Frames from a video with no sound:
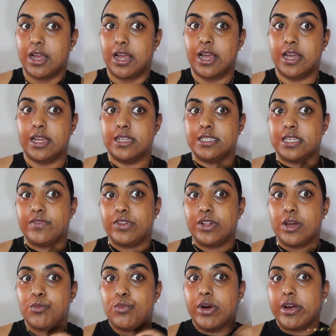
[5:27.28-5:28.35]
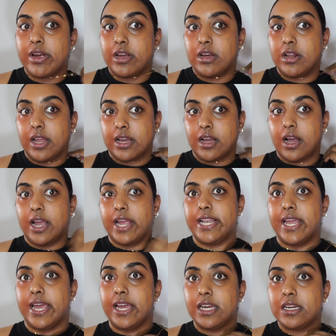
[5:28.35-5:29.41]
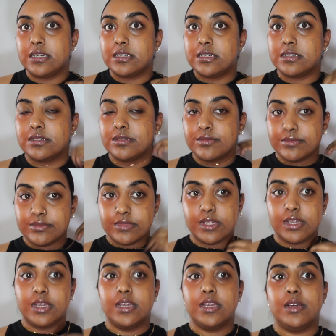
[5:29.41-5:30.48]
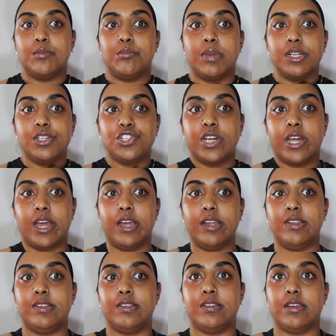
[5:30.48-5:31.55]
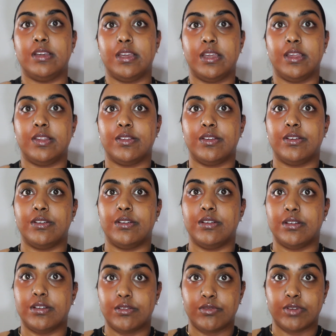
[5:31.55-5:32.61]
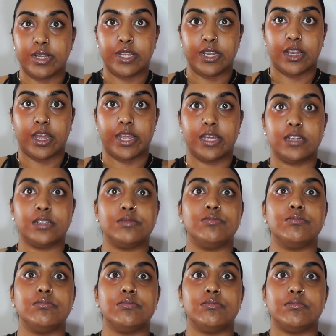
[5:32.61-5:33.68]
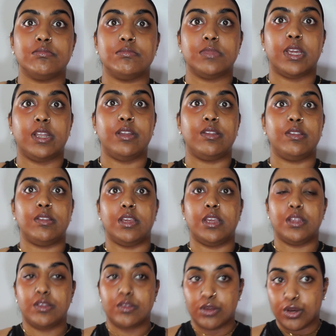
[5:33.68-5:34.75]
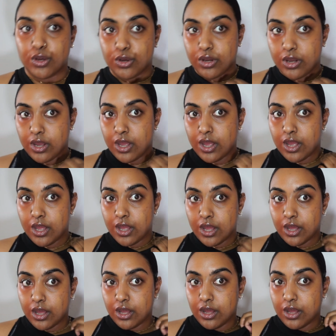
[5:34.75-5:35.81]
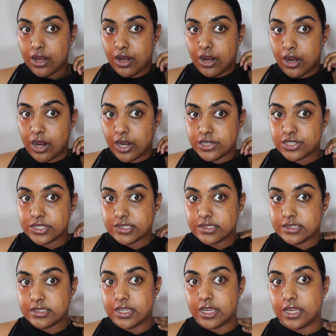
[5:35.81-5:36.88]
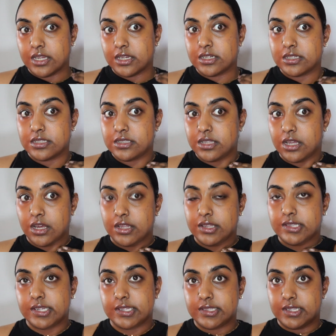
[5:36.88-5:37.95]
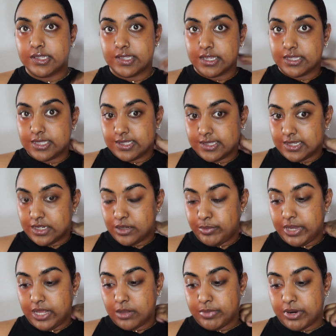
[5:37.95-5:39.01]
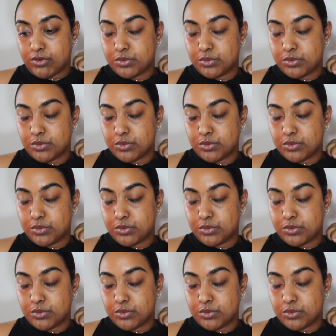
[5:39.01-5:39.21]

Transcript: and even though I'm wearing like a high neck, my chest is really light. Can you see? So I just think that 66 is gonna be the better